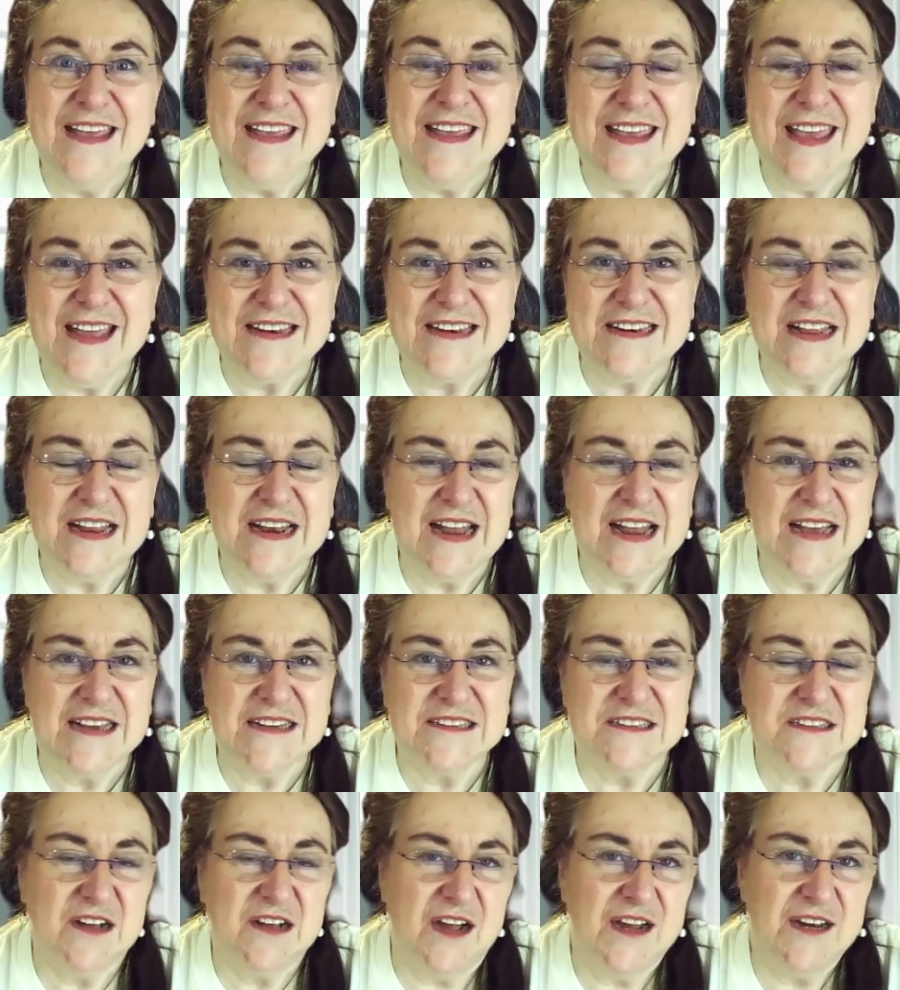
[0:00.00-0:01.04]
Yet
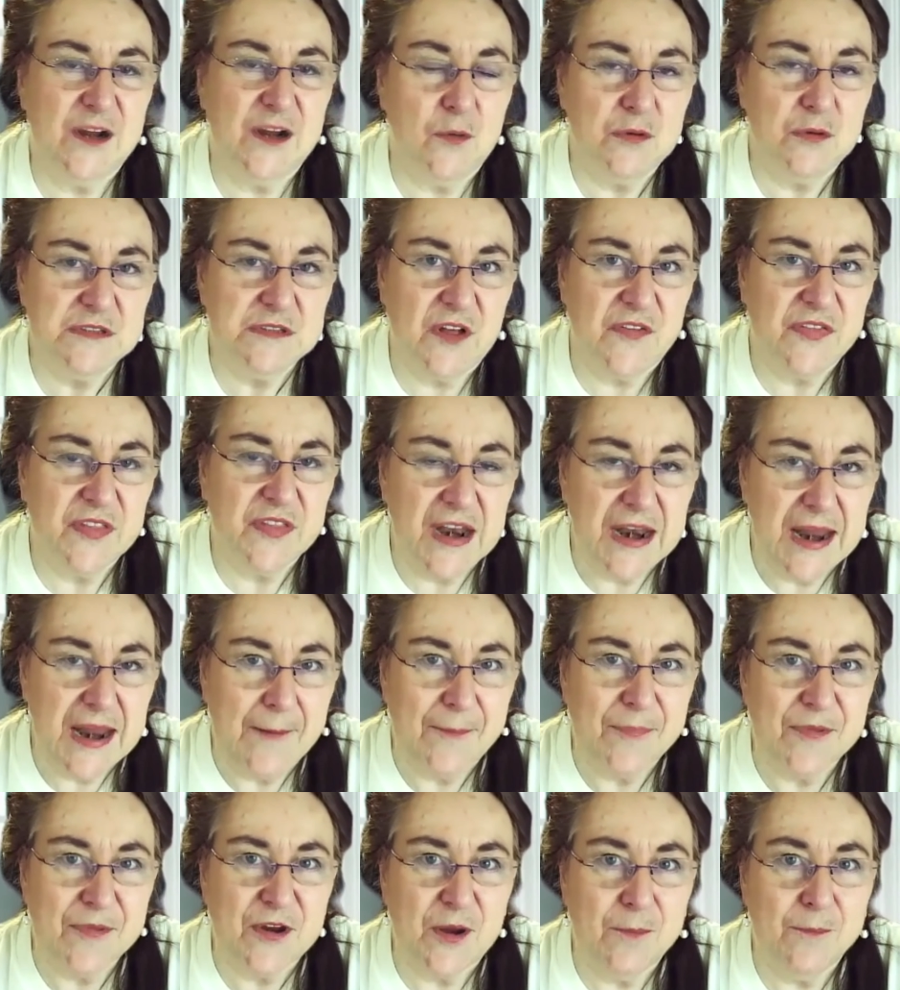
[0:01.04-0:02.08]
last night I was on the
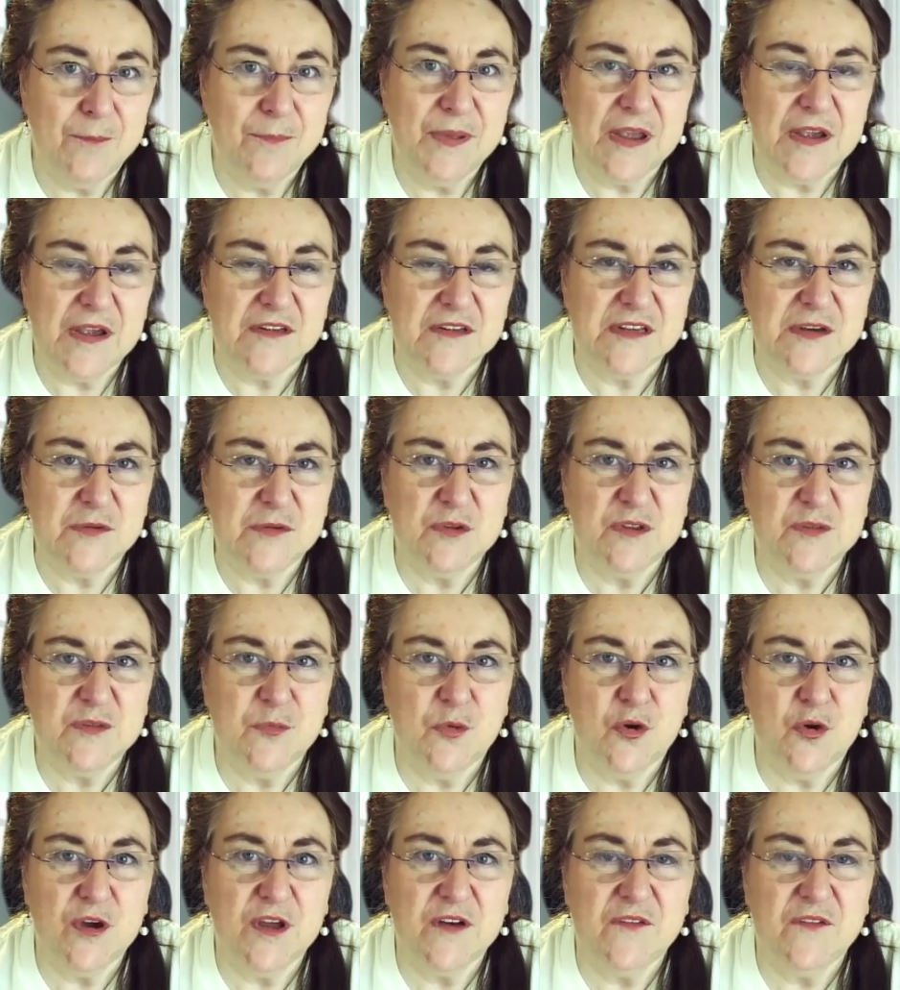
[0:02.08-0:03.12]
laptop because it was
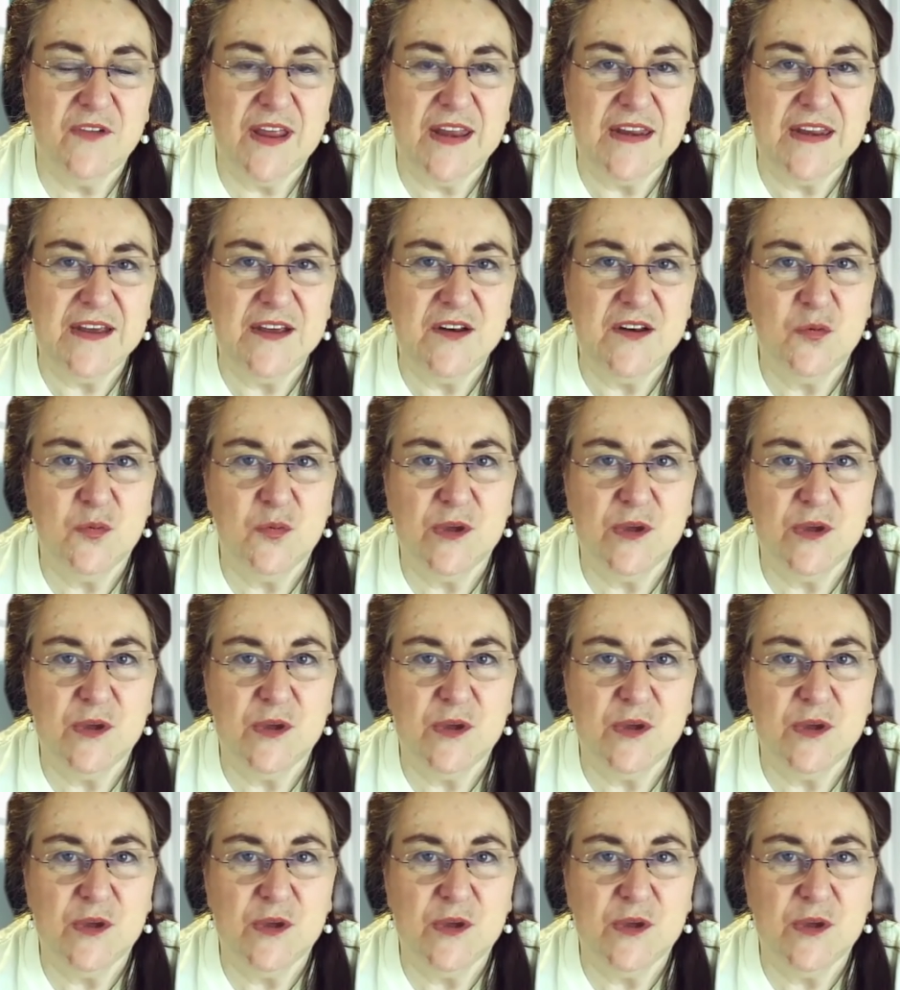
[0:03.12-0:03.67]
more convenient.